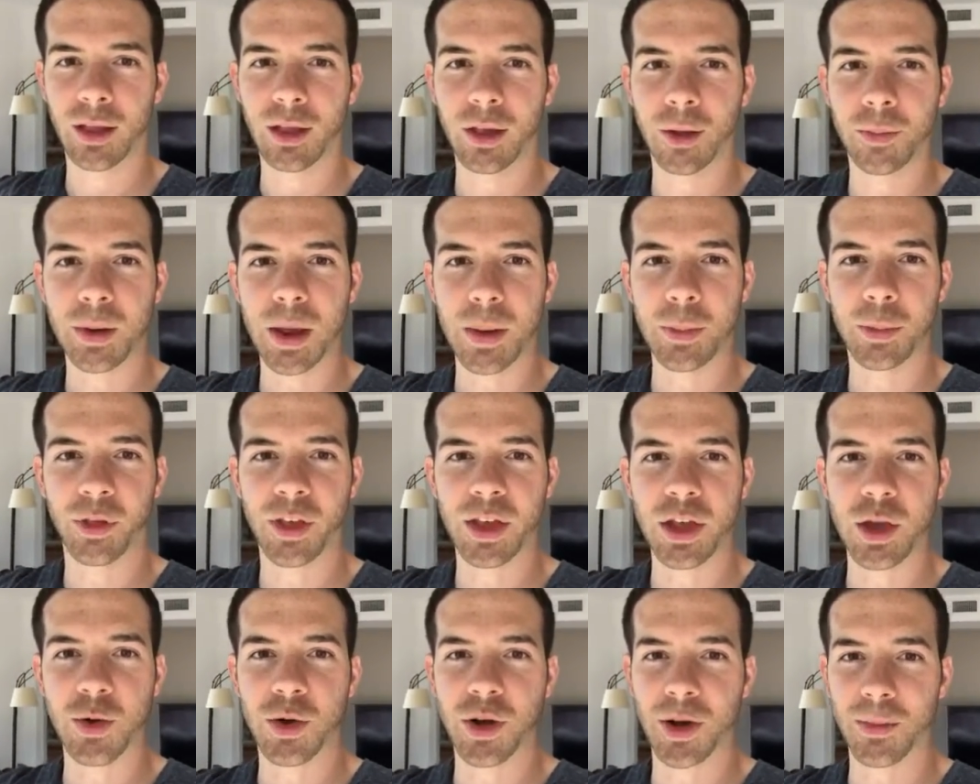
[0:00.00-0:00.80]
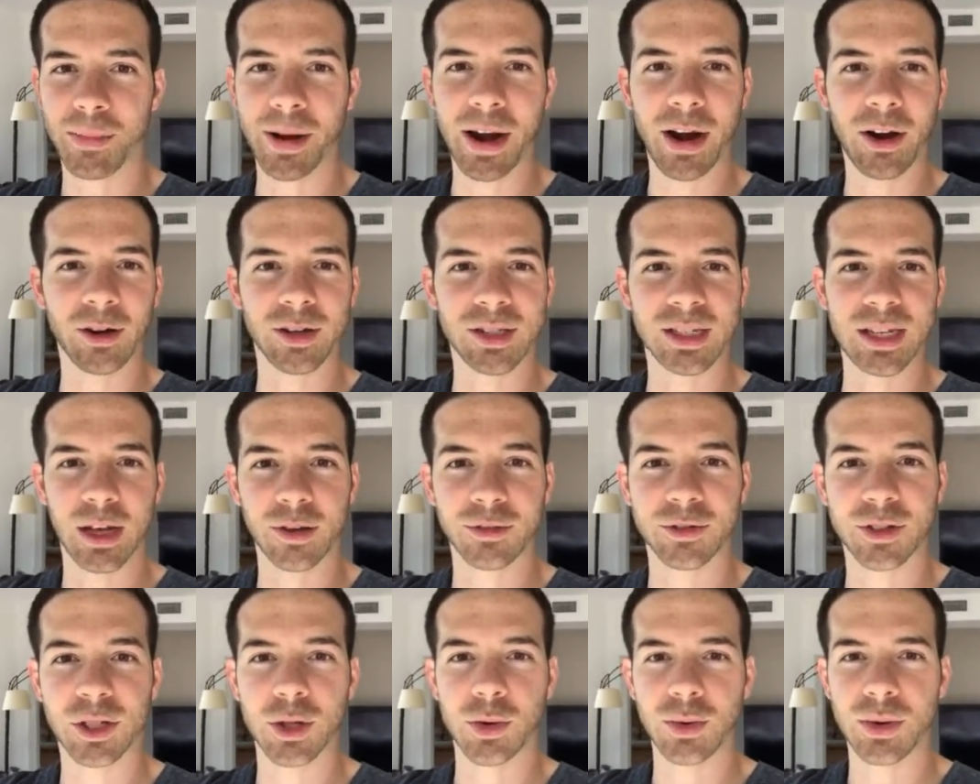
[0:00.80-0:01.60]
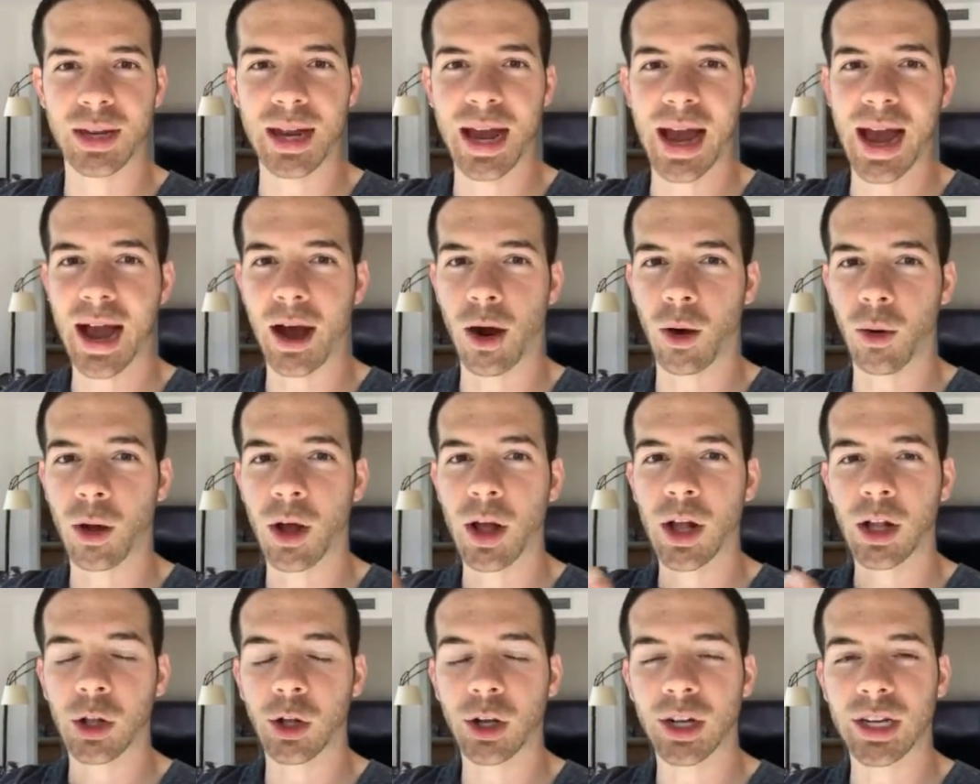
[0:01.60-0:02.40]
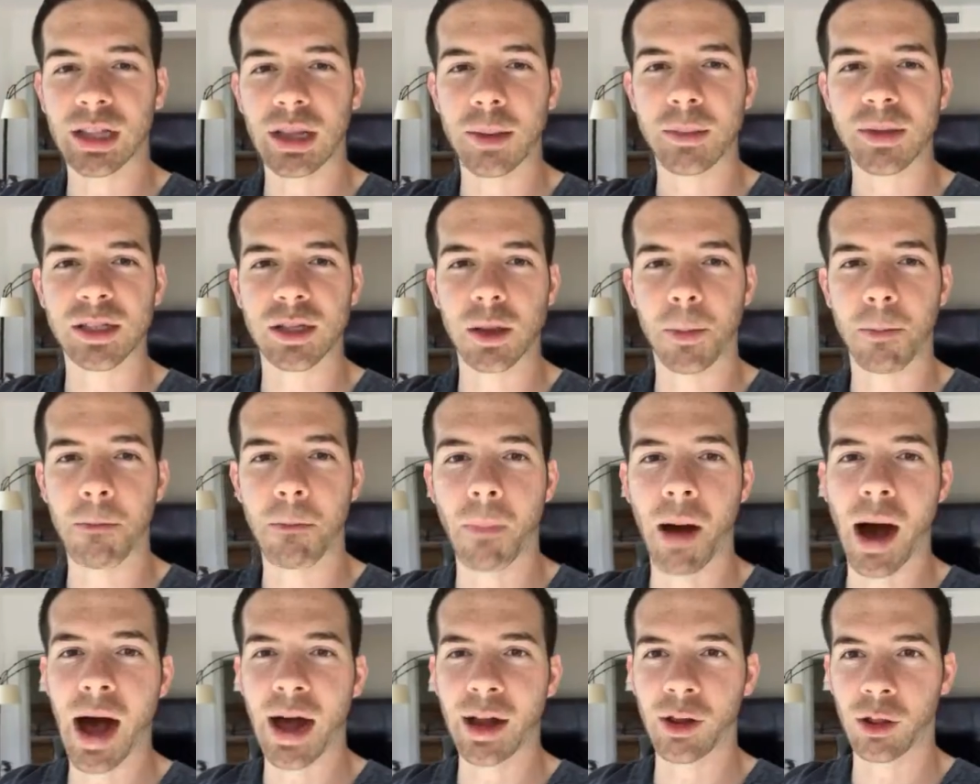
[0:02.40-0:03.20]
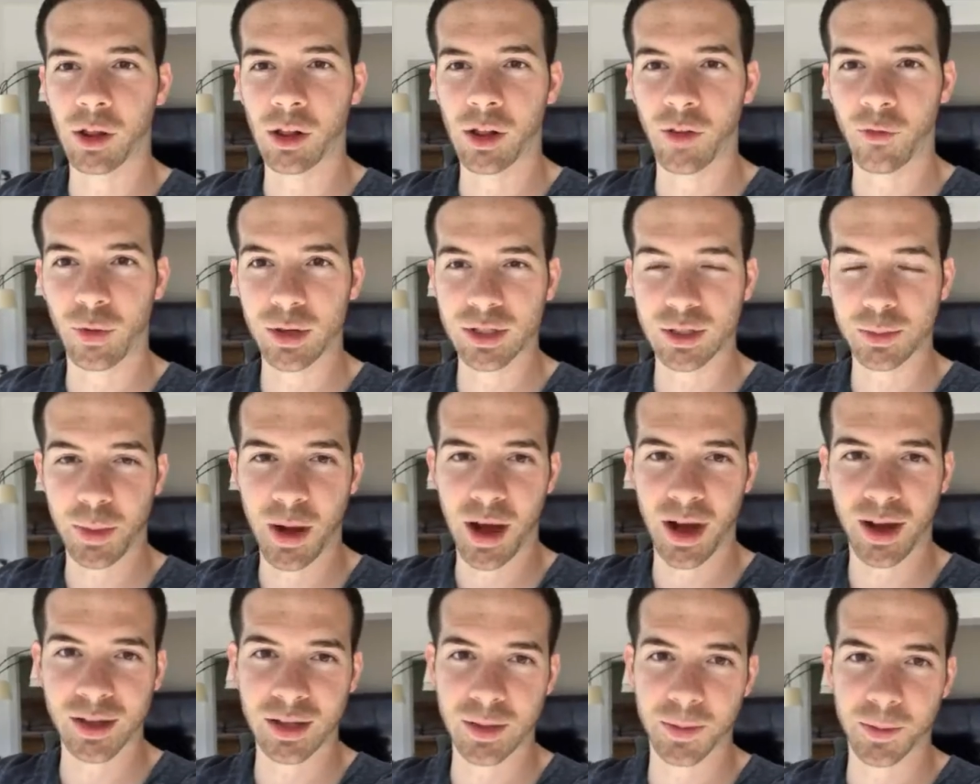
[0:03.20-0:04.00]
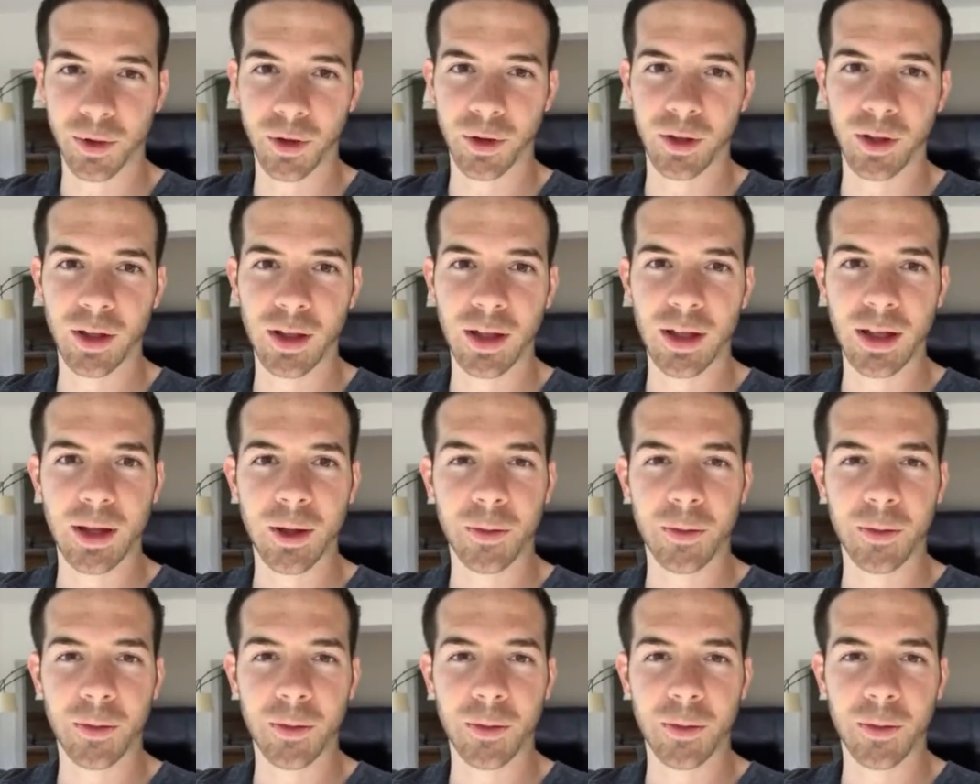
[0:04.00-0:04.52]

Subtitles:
The people that you compare yourselves to now, look at them as the model of what's possible.